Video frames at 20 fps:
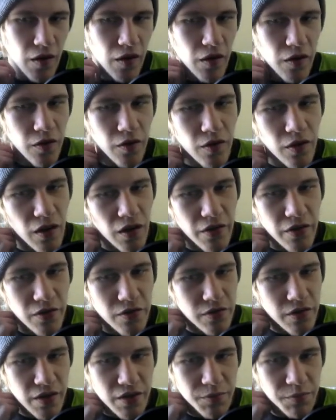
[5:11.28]
You can either
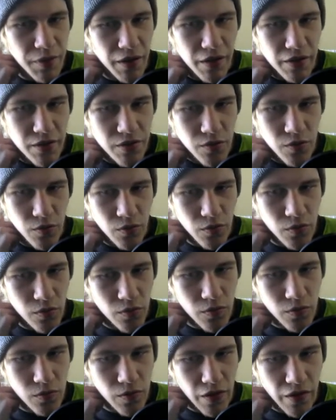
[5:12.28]
use next byte,
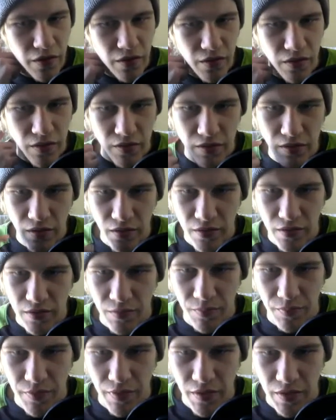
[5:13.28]
or I think there's a next
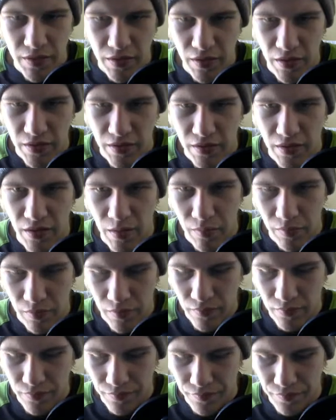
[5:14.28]
double.
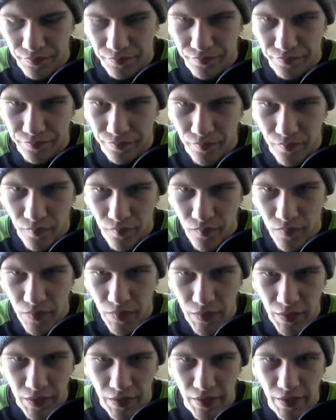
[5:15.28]

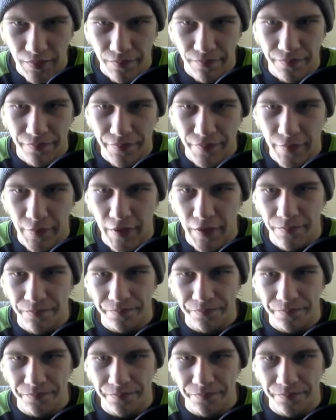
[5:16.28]
Yeah, okay.